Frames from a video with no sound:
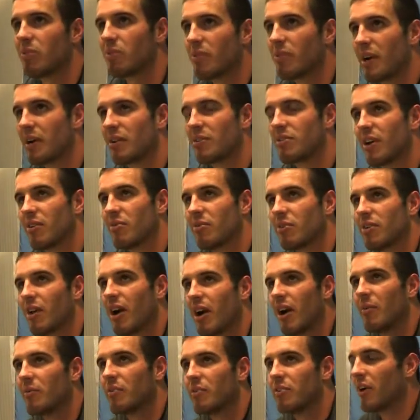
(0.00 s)
We ran it several
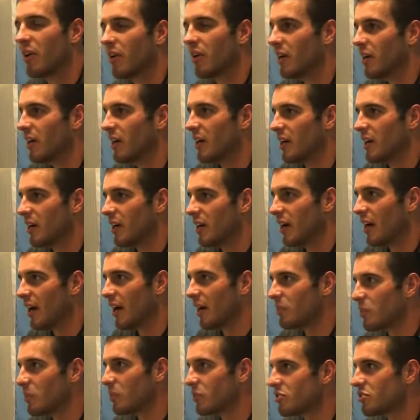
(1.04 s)
times, so, I mean,
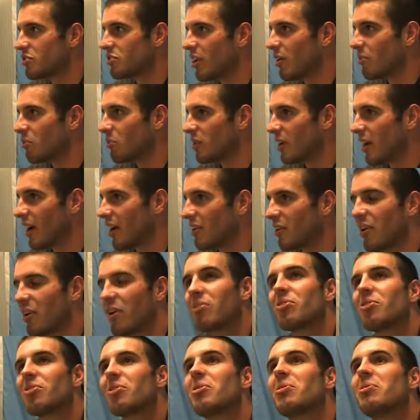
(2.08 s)
it's just something we got in our
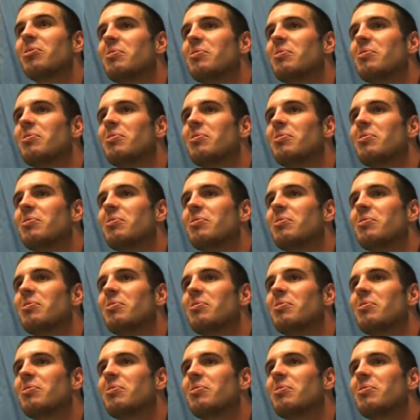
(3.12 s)
arsenal.